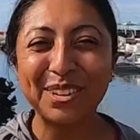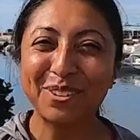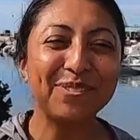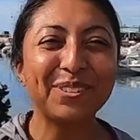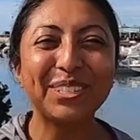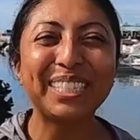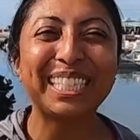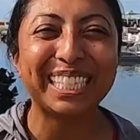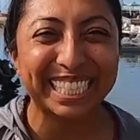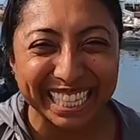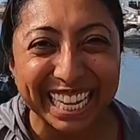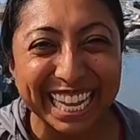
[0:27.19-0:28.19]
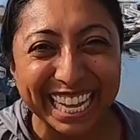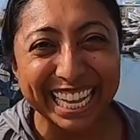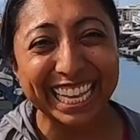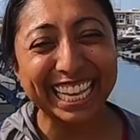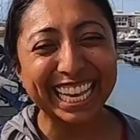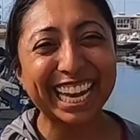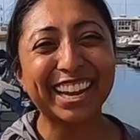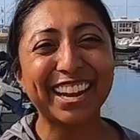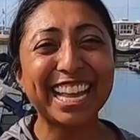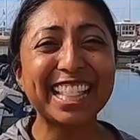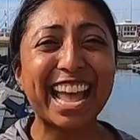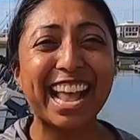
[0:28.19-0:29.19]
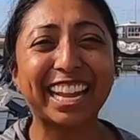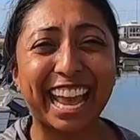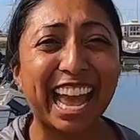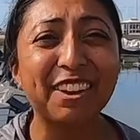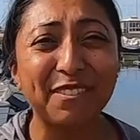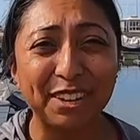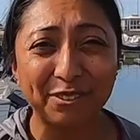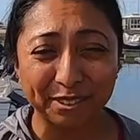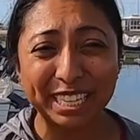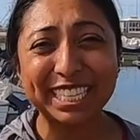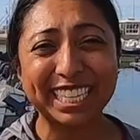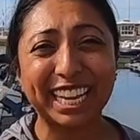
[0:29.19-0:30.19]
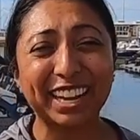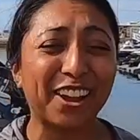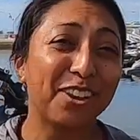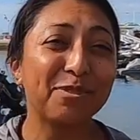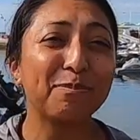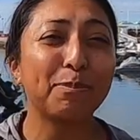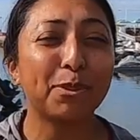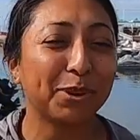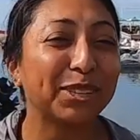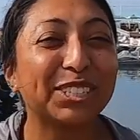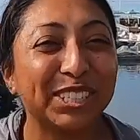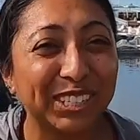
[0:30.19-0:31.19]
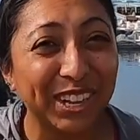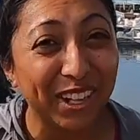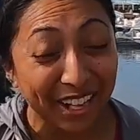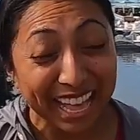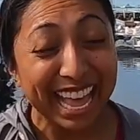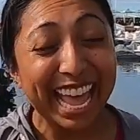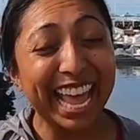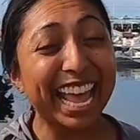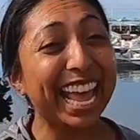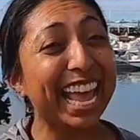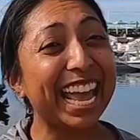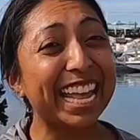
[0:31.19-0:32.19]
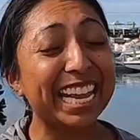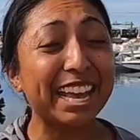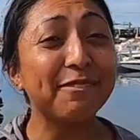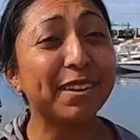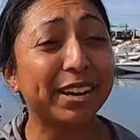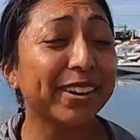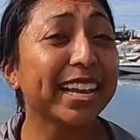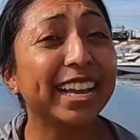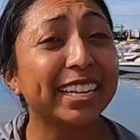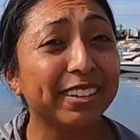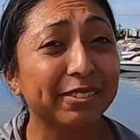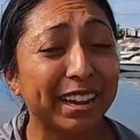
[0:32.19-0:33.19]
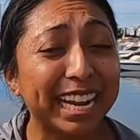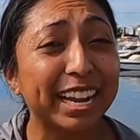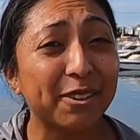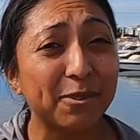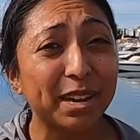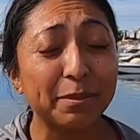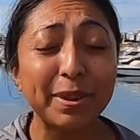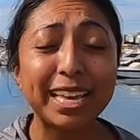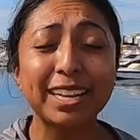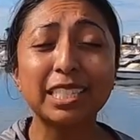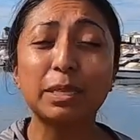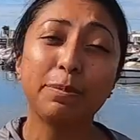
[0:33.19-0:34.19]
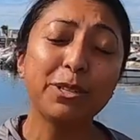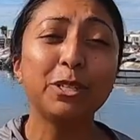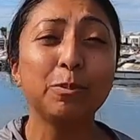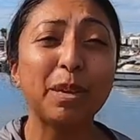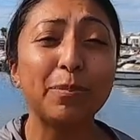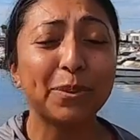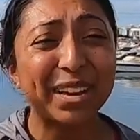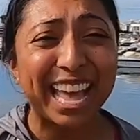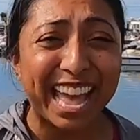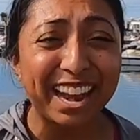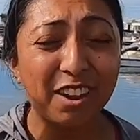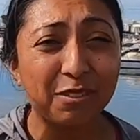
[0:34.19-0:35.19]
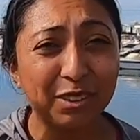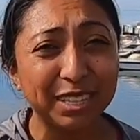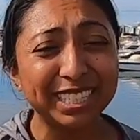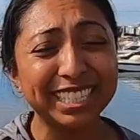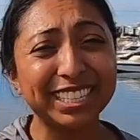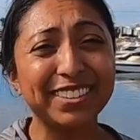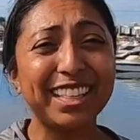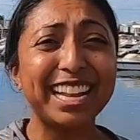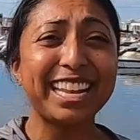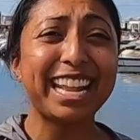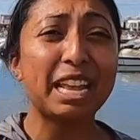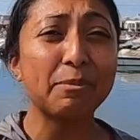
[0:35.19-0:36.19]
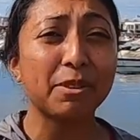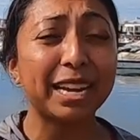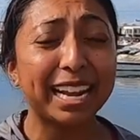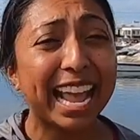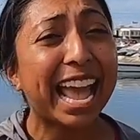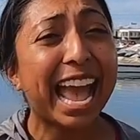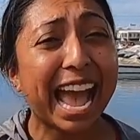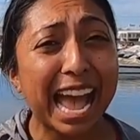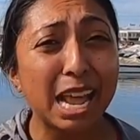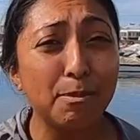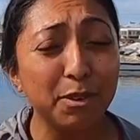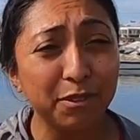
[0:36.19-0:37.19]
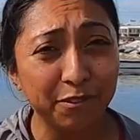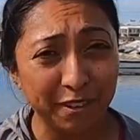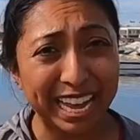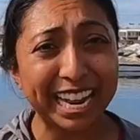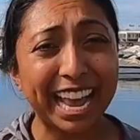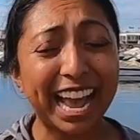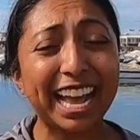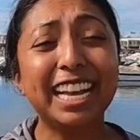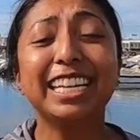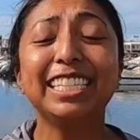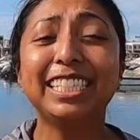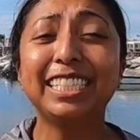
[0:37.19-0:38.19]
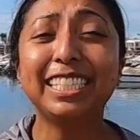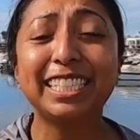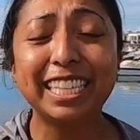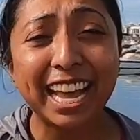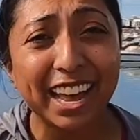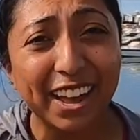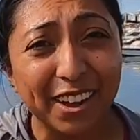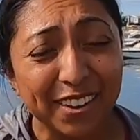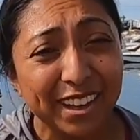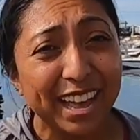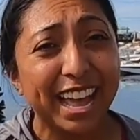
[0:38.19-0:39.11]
beautiful city here in the Algarve region of Portugal, and a very underrated one because most people head over to the neighboring Albufeira. So